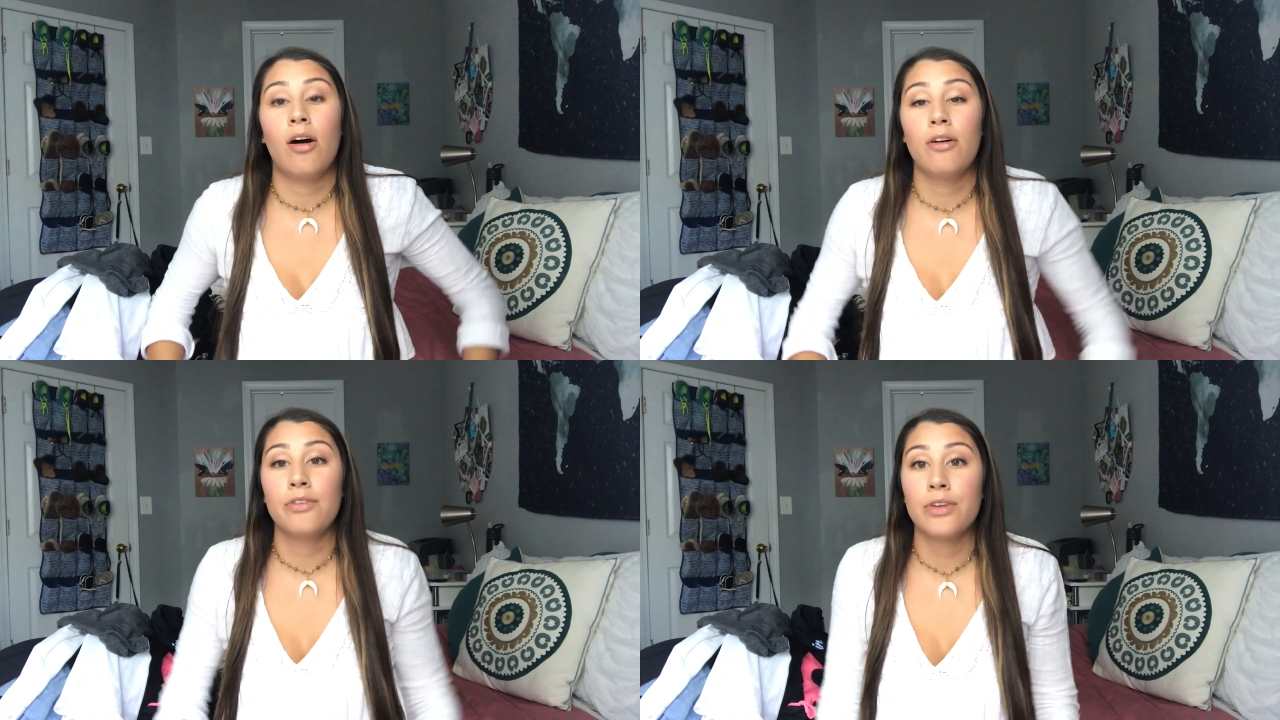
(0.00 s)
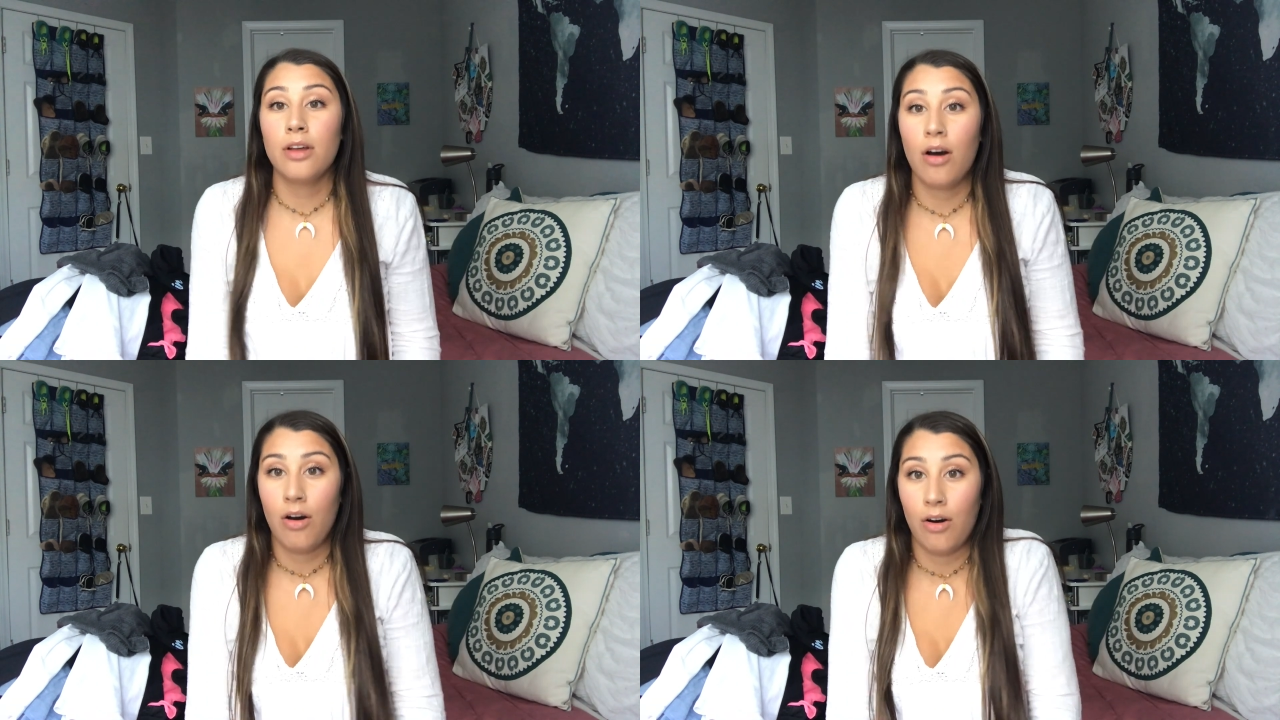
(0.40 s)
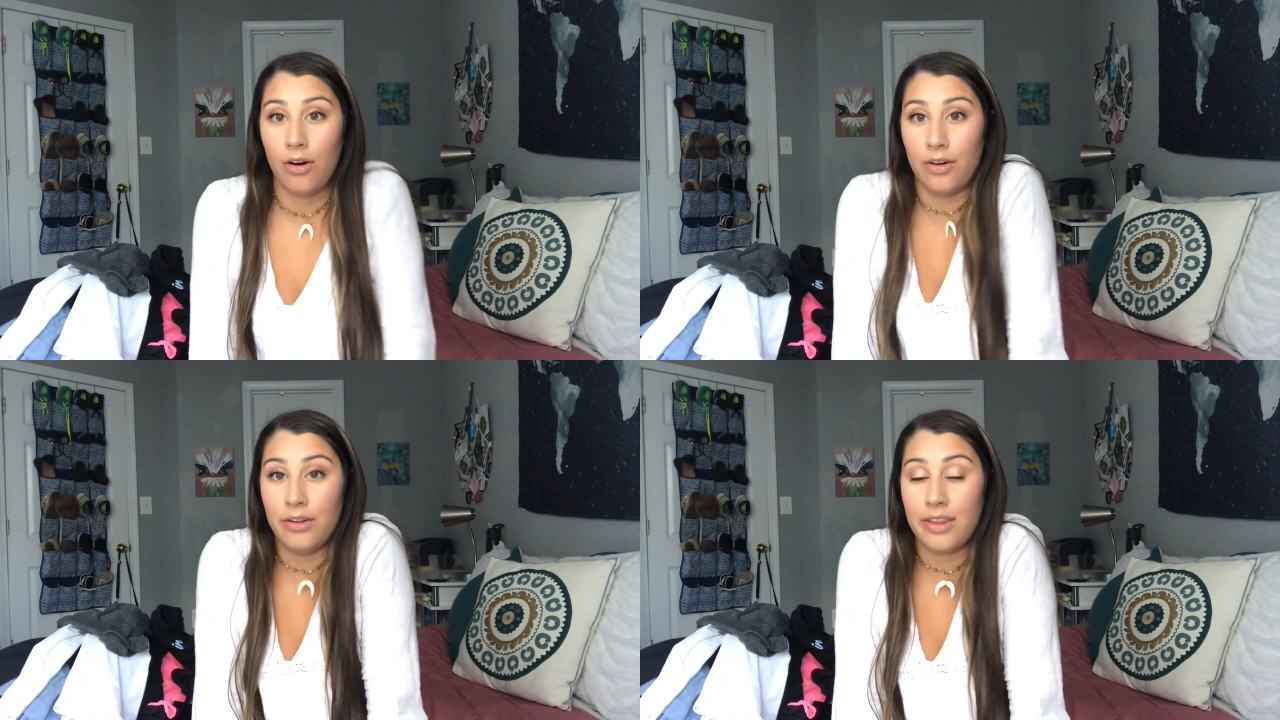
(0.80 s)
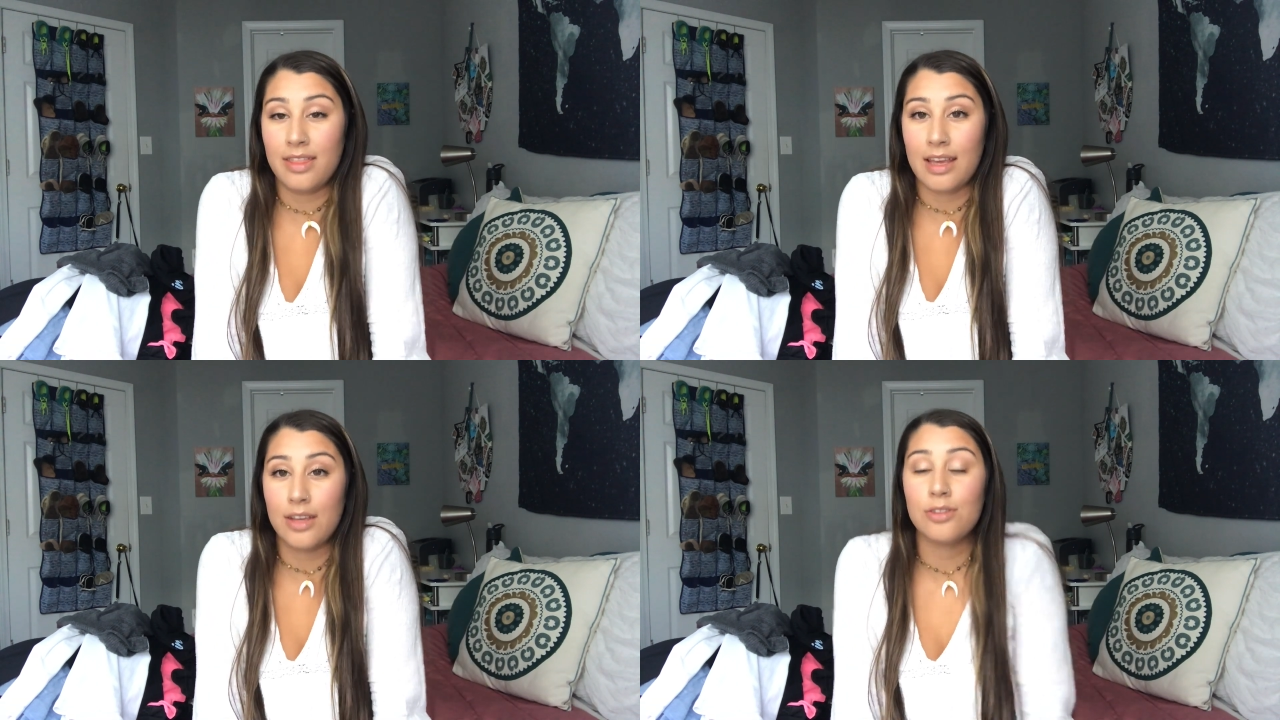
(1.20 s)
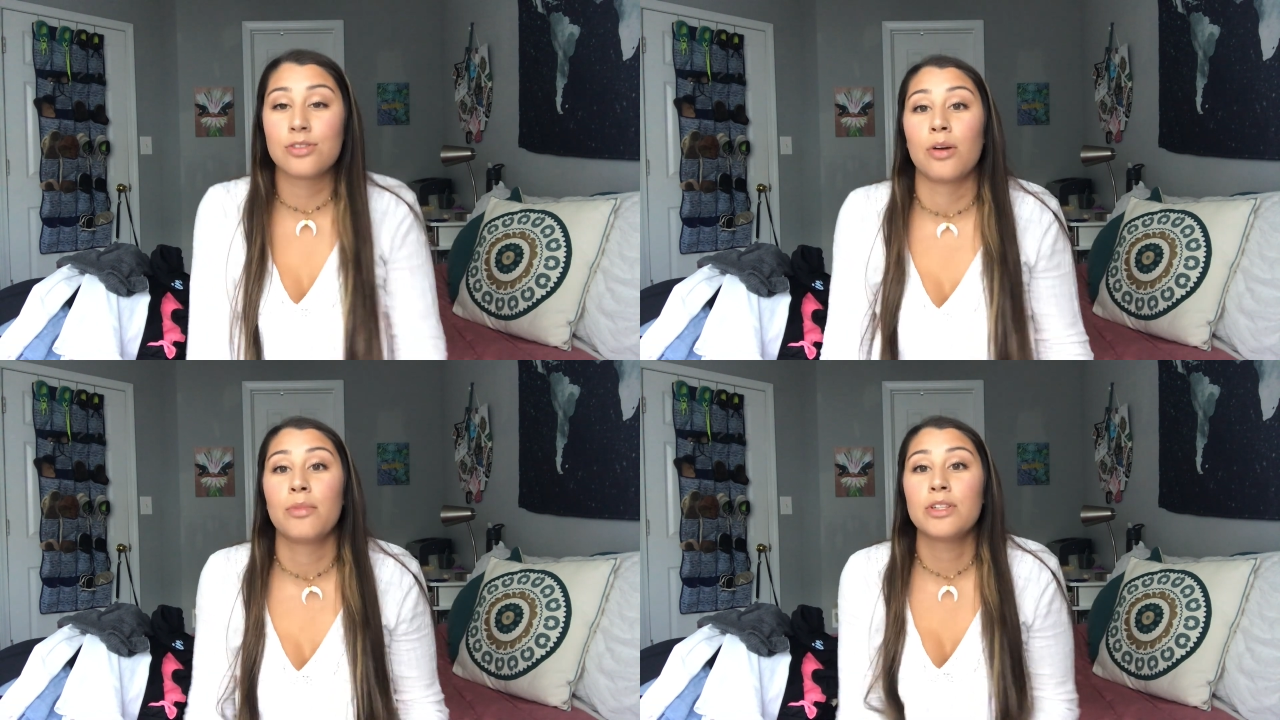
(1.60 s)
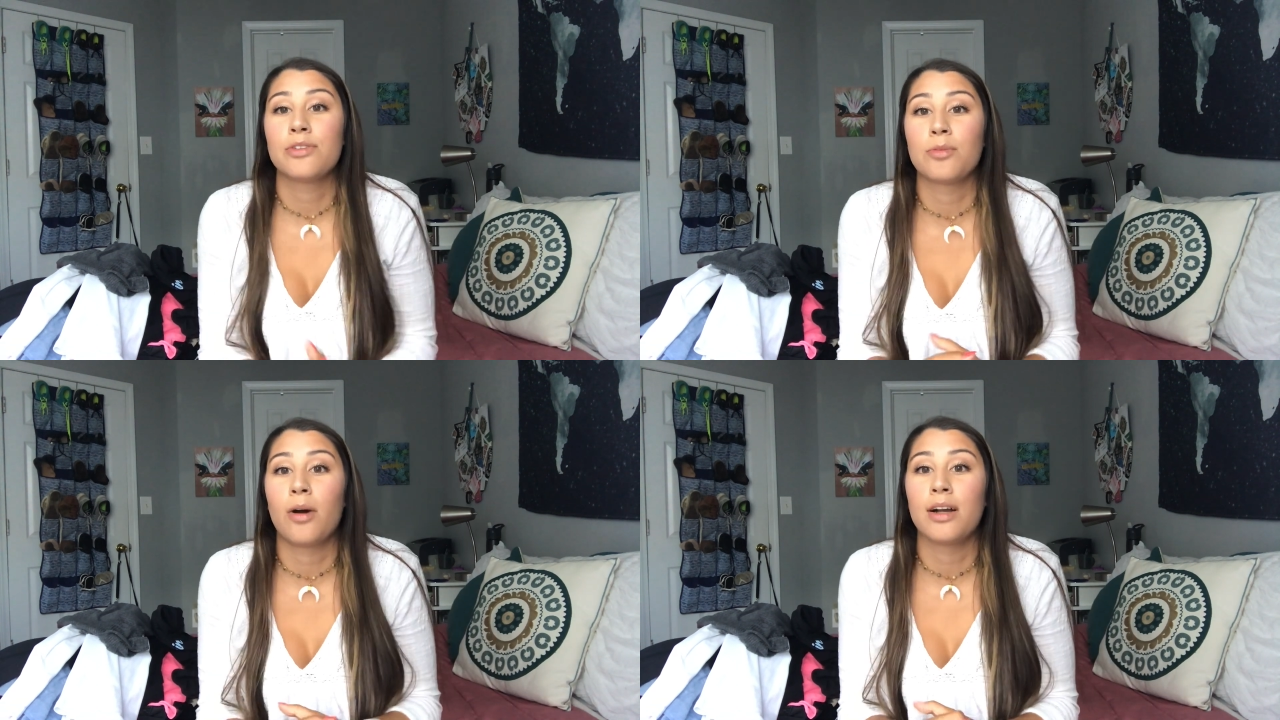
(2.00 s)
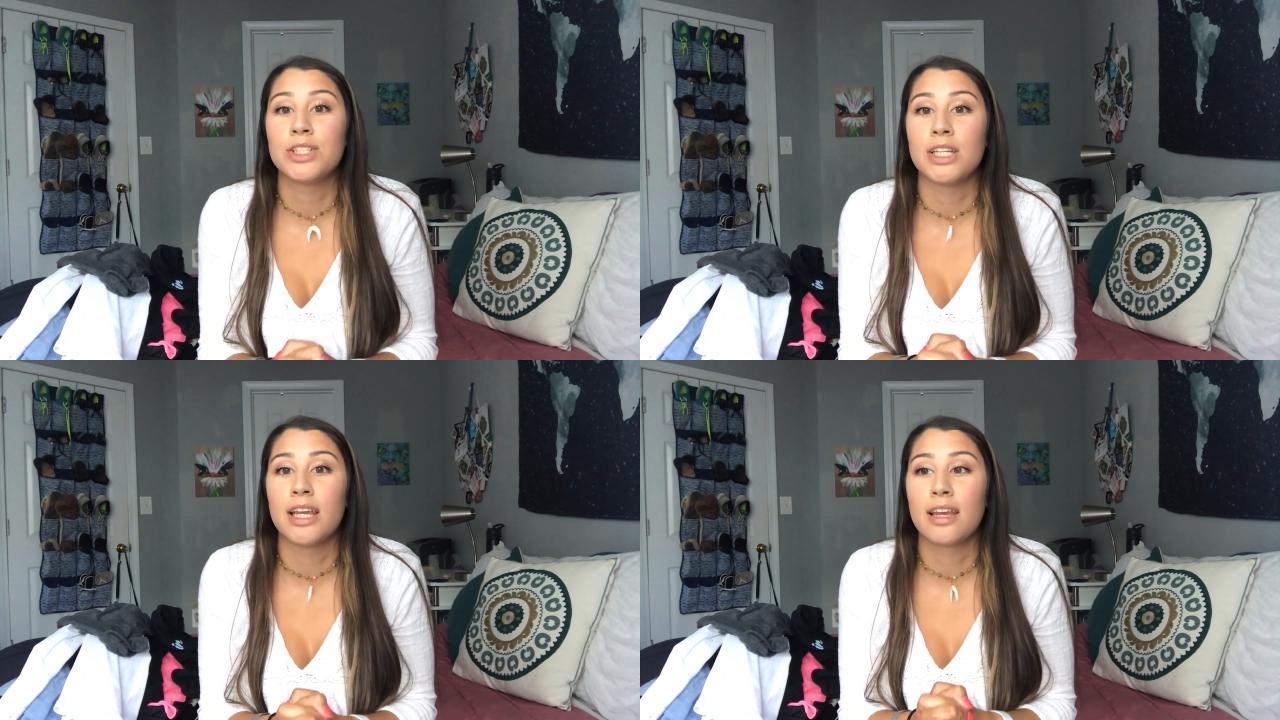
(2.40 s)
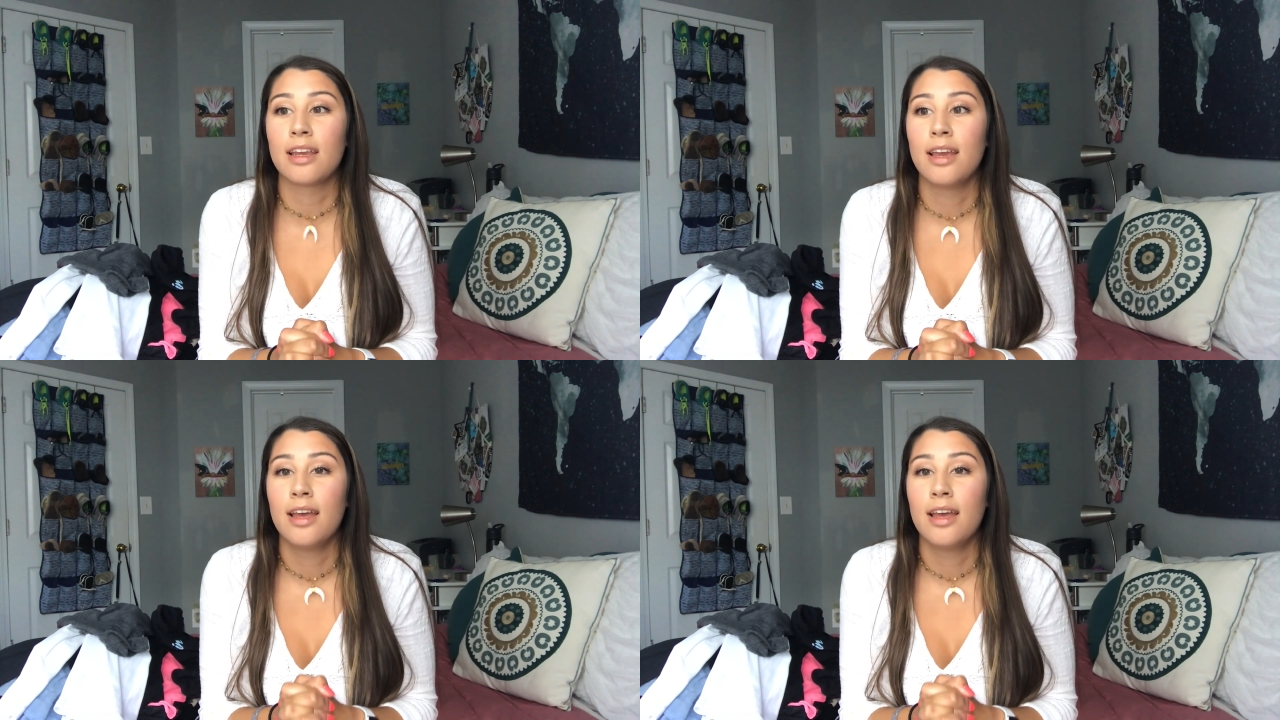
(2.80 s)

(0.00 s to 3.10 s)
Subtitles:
all for the haul. Thank you so much for watching.